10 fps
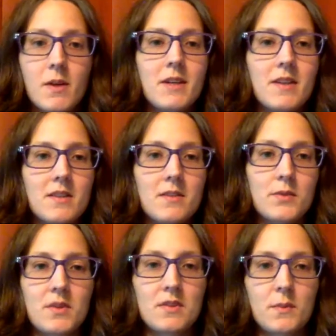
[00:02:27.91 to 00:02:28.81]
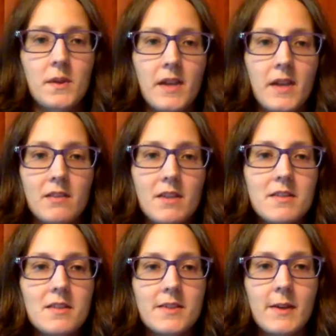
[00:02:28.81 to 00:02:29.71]
meaning the students will get the
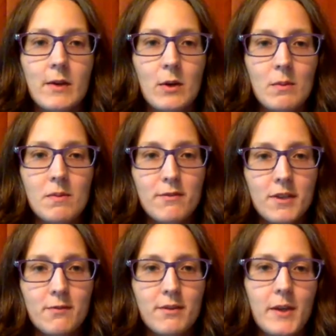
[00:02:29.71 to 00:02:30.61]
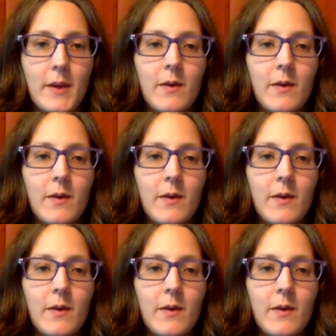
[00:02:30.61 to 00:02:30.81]
lessons at home via video.